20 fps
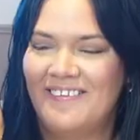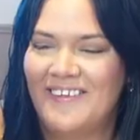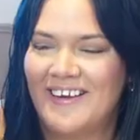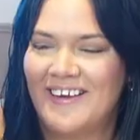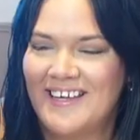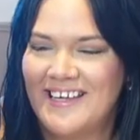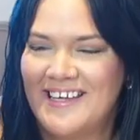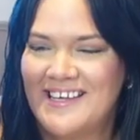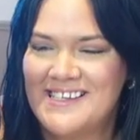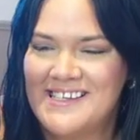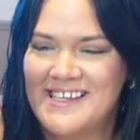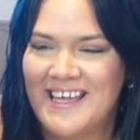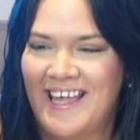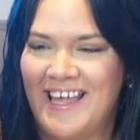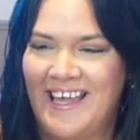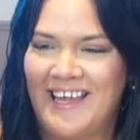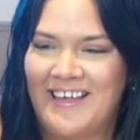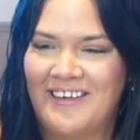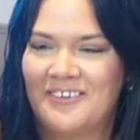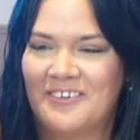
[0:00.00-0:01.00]
There is a
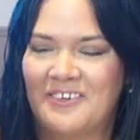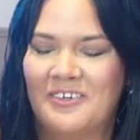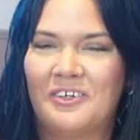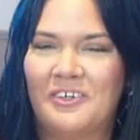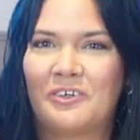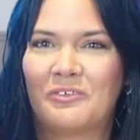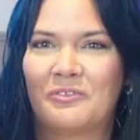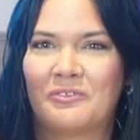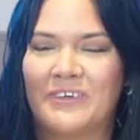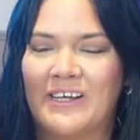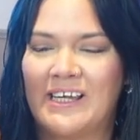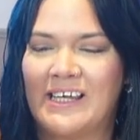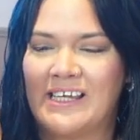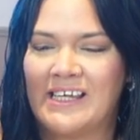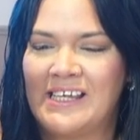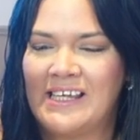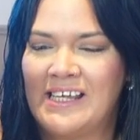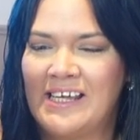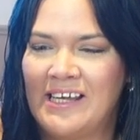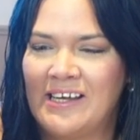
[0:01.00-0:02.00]
handle right
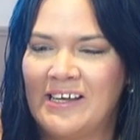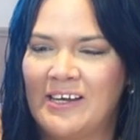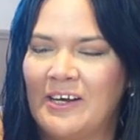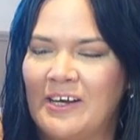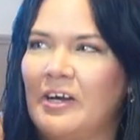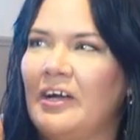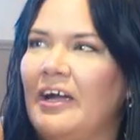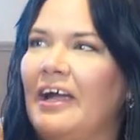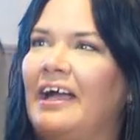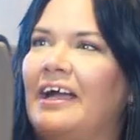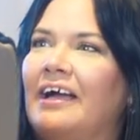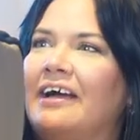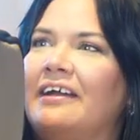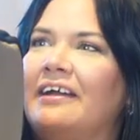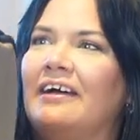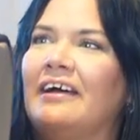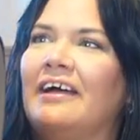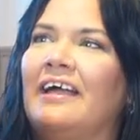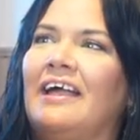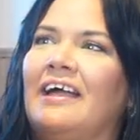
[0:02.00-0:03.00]
here and
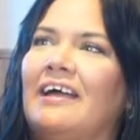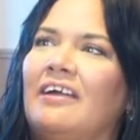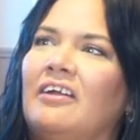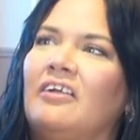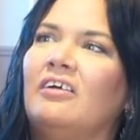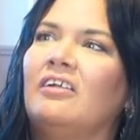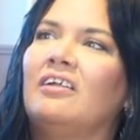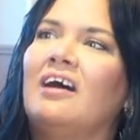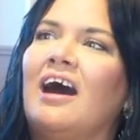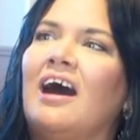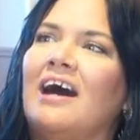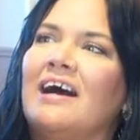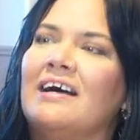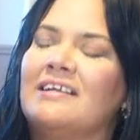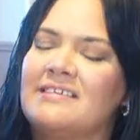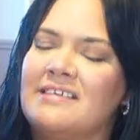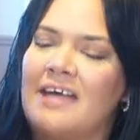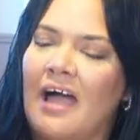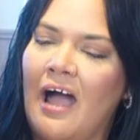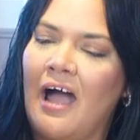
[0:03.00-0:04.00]
a handle on
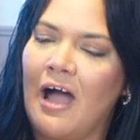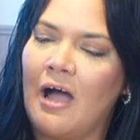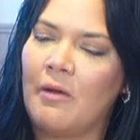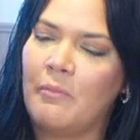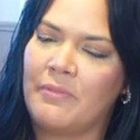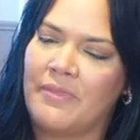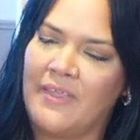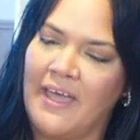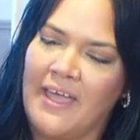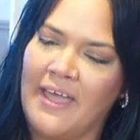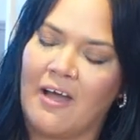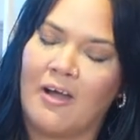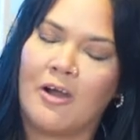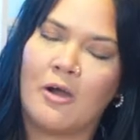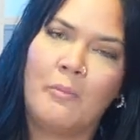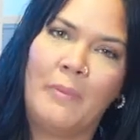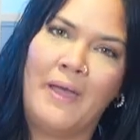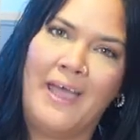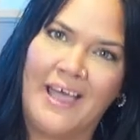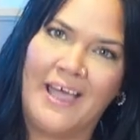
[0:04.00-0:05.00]
top. They
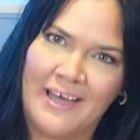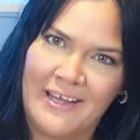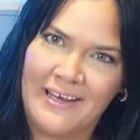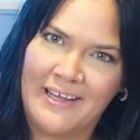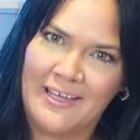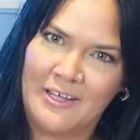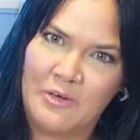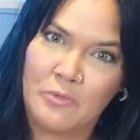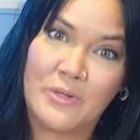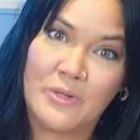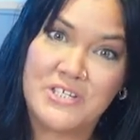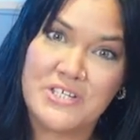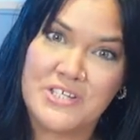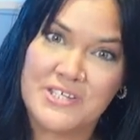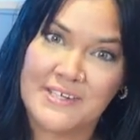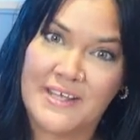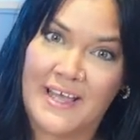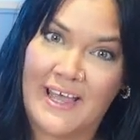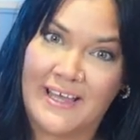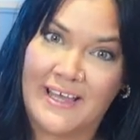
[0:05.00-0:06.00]
are padded, which
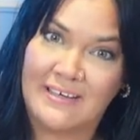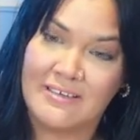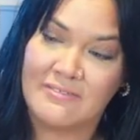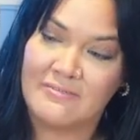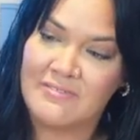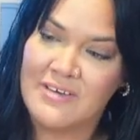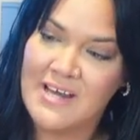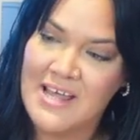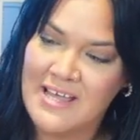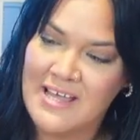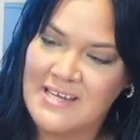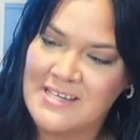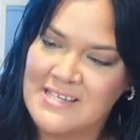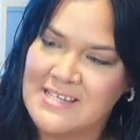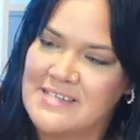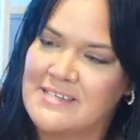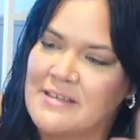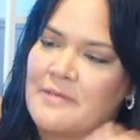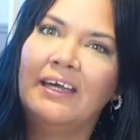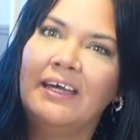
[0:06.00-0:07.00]
is kind of
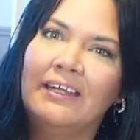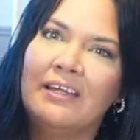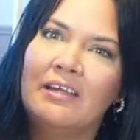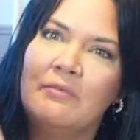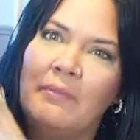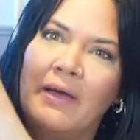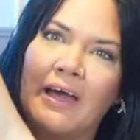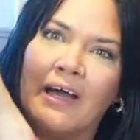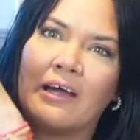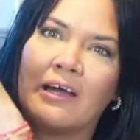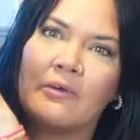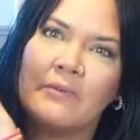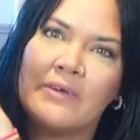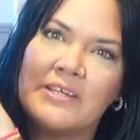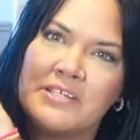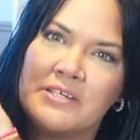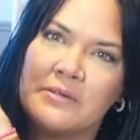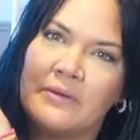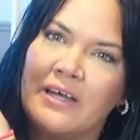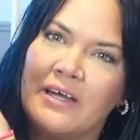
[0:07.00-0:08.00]
nice. In the back, we
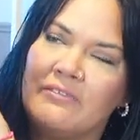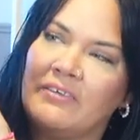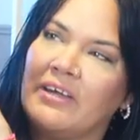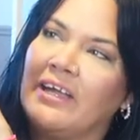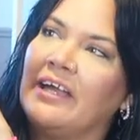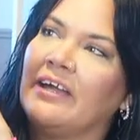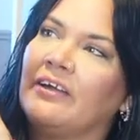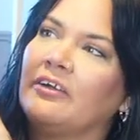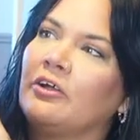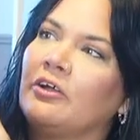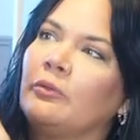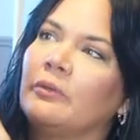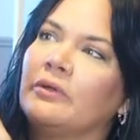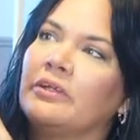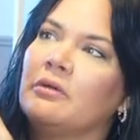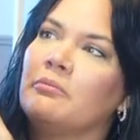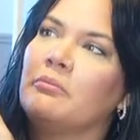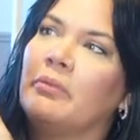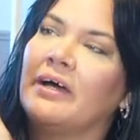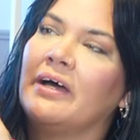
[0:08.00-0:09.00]
do have a handle with
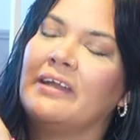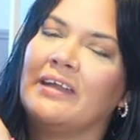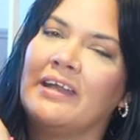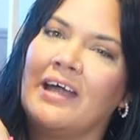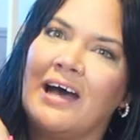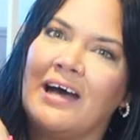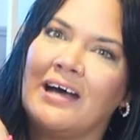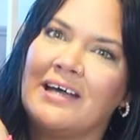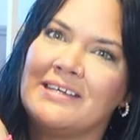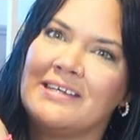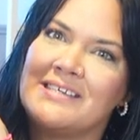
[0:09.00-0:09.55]
a button on